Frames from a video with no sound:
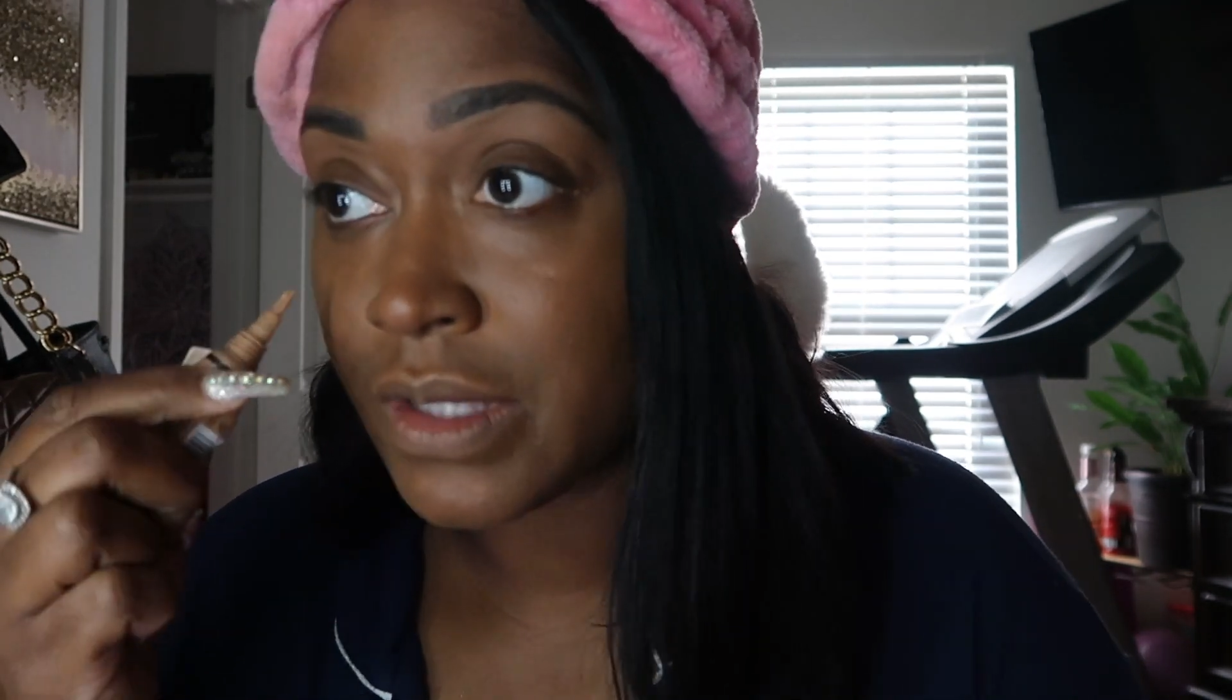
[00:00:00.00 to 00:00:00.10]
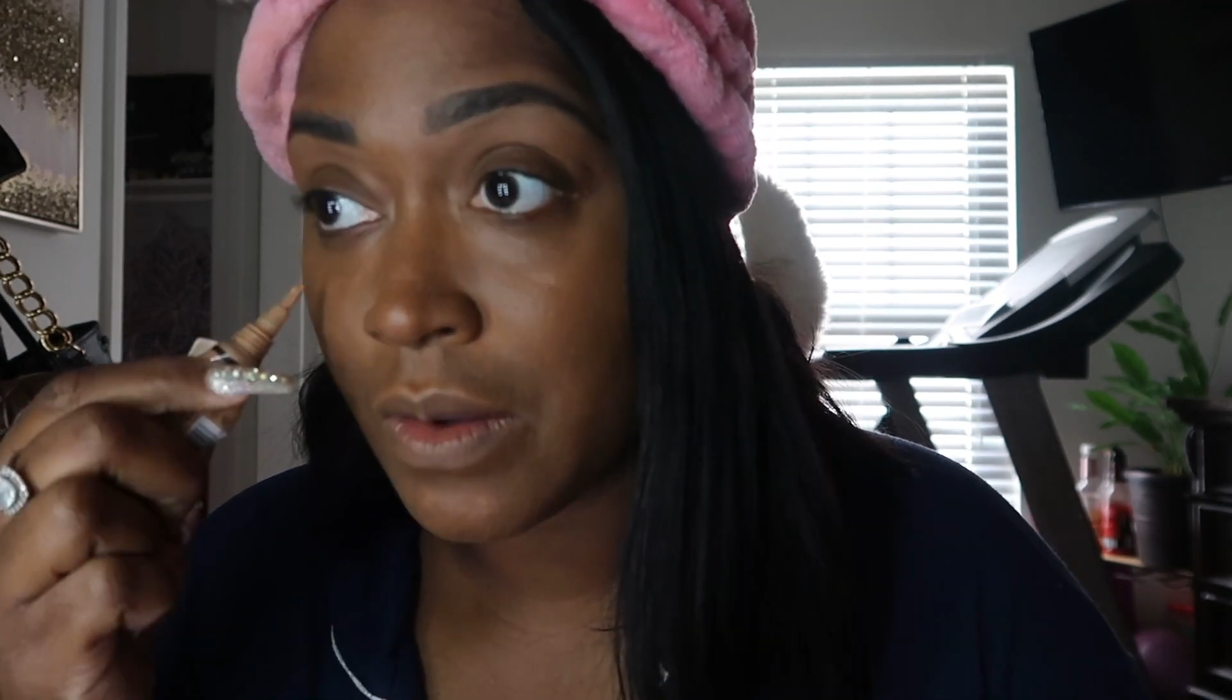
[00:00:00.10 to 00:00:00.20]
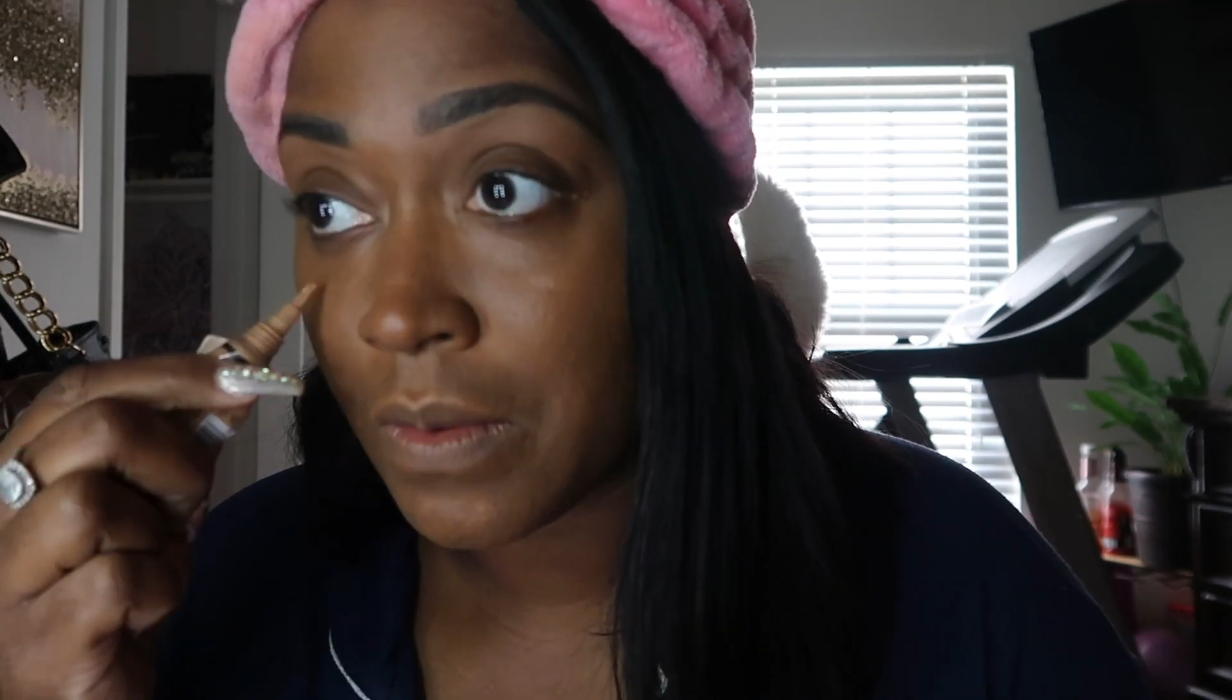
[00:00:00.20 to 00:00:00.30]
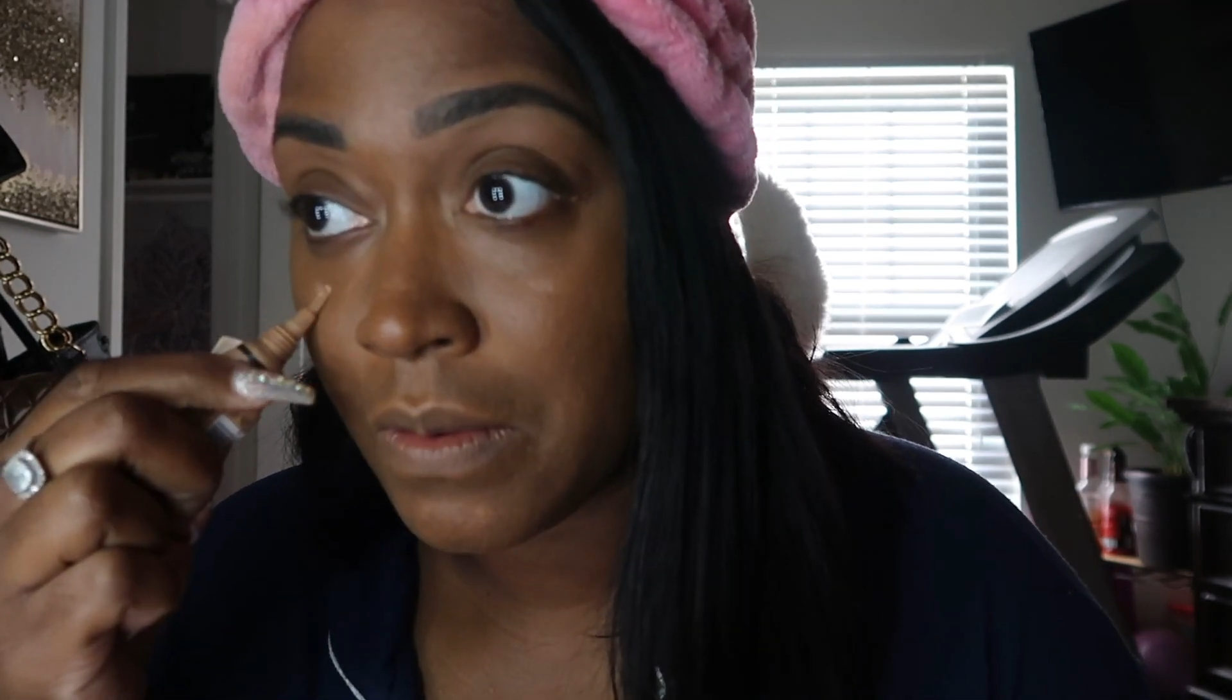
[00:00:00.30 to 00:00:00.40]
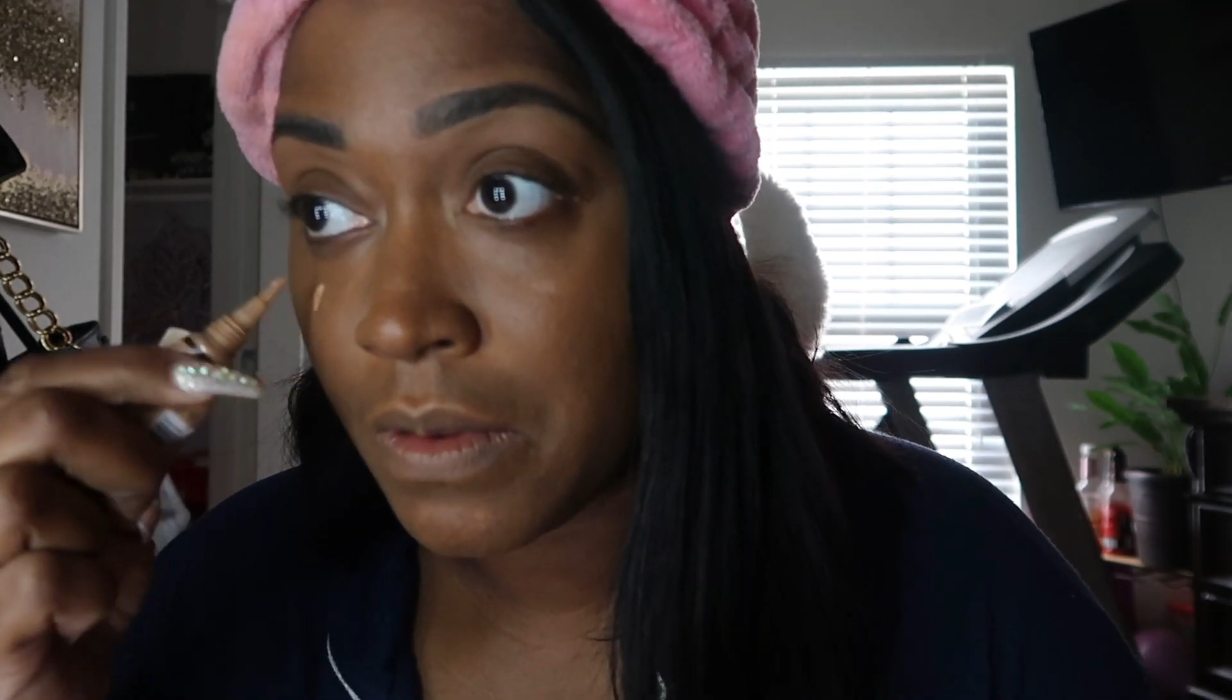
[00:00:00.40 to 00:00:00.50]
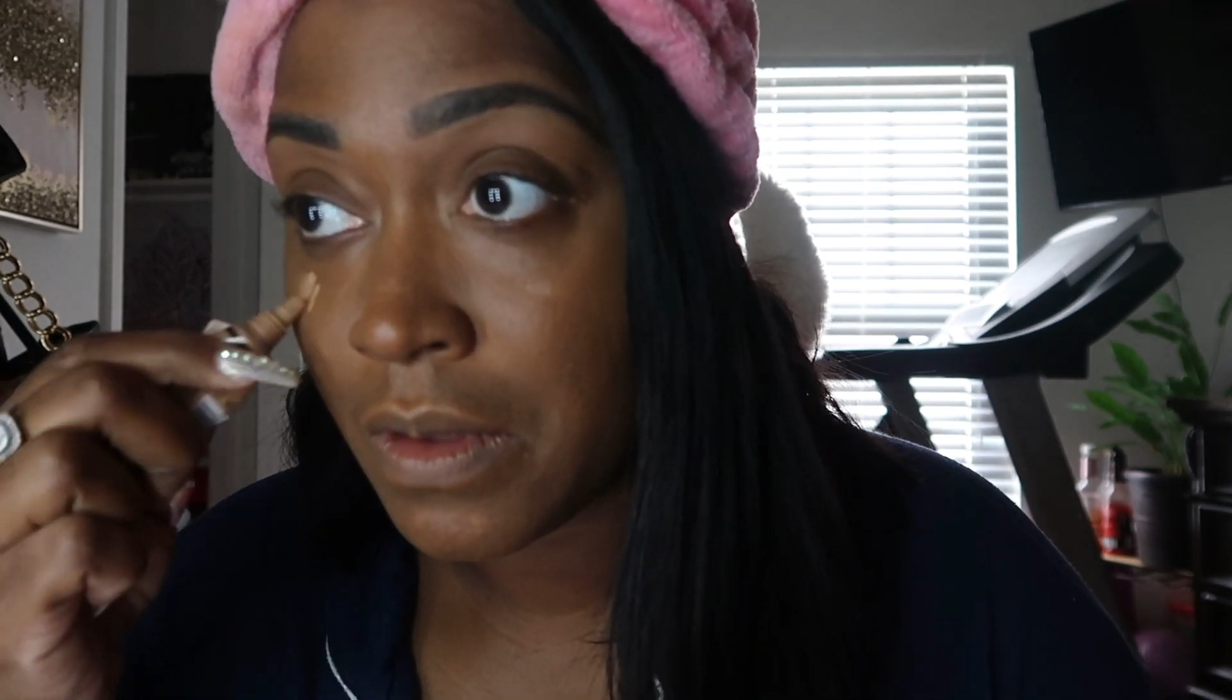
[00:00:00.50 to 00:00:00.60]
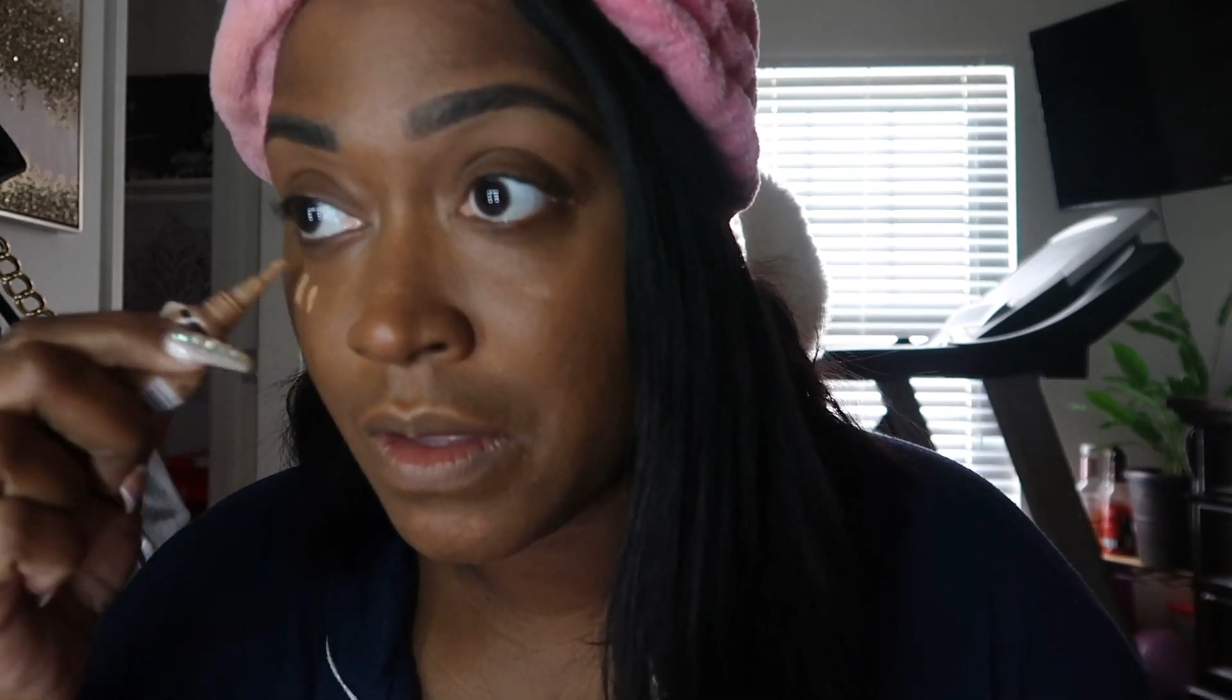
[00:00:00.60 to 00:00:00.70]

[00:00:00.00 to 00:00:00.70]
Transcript: So